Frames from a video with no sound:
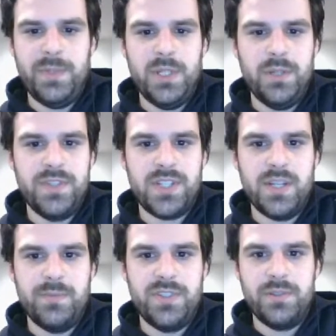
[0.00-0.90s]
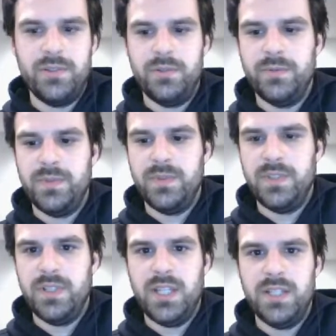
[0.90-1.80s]
Let me know if this comes through,
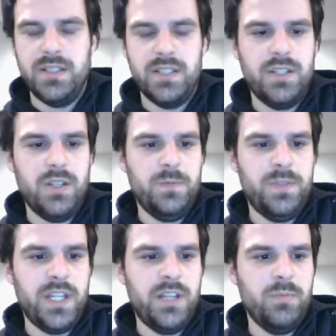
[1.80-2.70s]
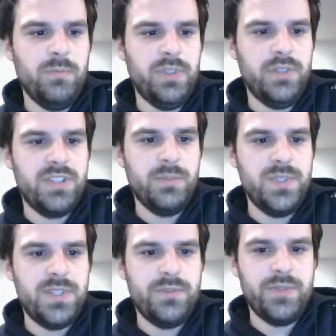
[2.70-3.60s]
and hopefully I don't blow
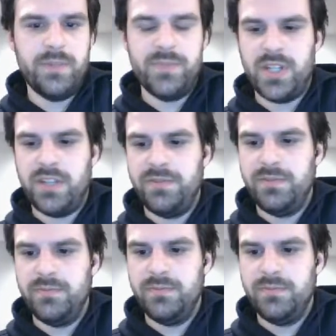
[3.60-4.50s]
someone's eardrums off.